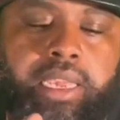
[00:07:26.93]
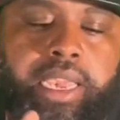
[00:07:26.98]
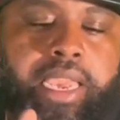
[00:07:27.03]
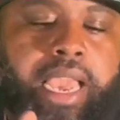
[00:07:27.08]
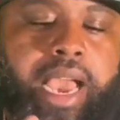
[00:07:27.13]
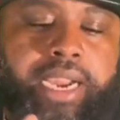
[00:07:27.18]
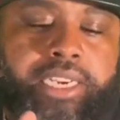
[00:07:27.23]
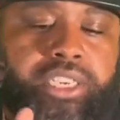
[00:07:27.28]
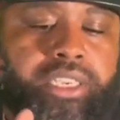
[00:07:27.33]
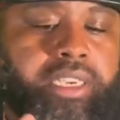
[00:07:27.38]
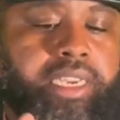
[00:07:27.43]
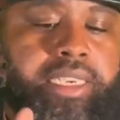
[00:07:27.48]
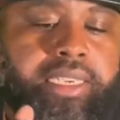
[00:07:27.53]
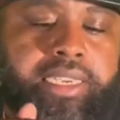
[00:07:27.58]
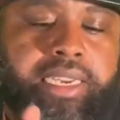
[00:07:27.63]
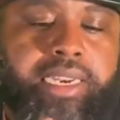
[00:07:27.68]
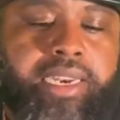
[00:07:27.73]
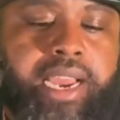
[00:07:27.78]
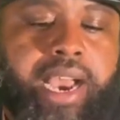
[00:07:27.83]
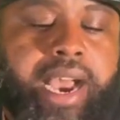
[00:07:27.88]
actually
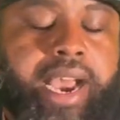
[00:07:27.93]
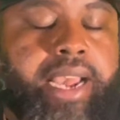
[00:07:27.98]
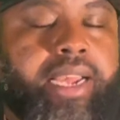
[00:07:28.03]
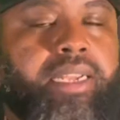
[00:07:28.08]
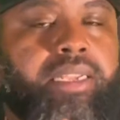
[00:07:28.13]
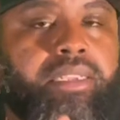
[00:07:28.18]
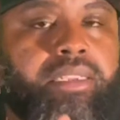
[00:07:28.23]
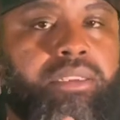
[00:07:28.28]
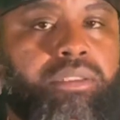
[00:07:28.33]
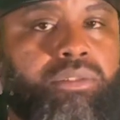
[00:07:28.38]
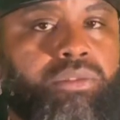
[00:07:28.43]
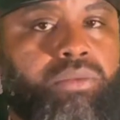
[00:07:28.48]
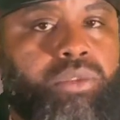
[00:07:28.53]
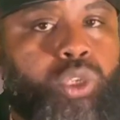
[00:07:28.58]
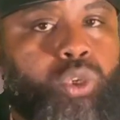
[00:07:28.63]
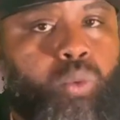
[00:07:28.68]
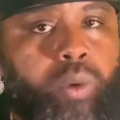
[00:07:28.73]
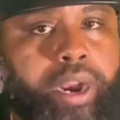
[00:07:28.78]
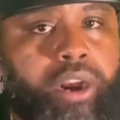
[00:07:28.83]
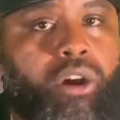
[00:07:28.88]
did not
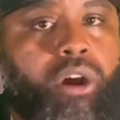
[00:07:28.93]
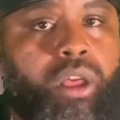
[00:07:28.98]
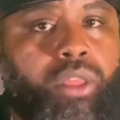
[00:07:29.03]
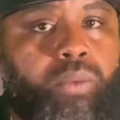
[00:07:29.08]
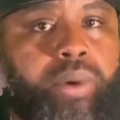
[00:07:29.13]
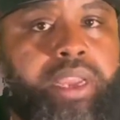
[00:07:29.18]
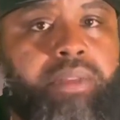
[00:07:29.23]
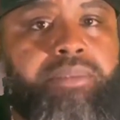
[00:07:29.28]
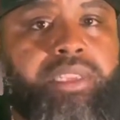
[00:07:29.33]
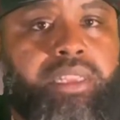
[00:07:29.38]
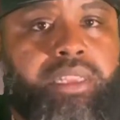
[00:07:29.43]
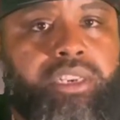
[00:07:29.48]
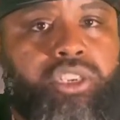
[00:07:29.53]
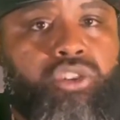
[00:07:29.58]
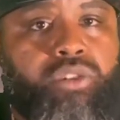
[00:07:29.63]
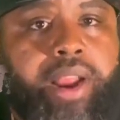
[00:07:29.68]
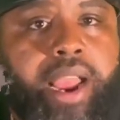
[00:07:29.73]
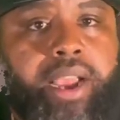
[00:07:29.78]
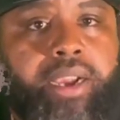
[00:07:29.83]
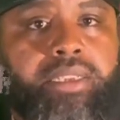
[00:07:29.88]
square all the way up to the
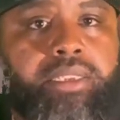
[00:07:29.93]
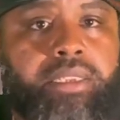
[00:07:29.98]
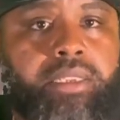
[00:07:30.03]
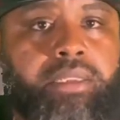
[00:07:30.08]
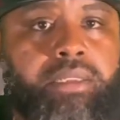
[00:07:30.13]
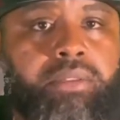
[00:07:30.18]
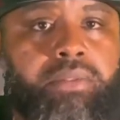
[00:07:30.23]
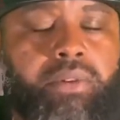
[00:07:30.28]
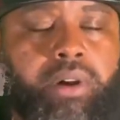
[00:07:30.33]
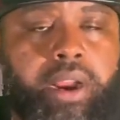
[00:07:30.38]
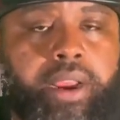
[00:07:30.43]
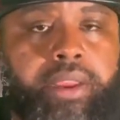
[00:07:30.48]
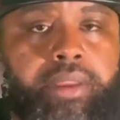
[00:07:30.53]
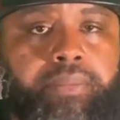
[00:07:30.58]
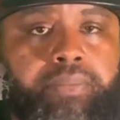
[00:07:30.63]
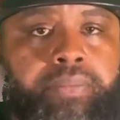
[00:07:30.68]
tracks, right?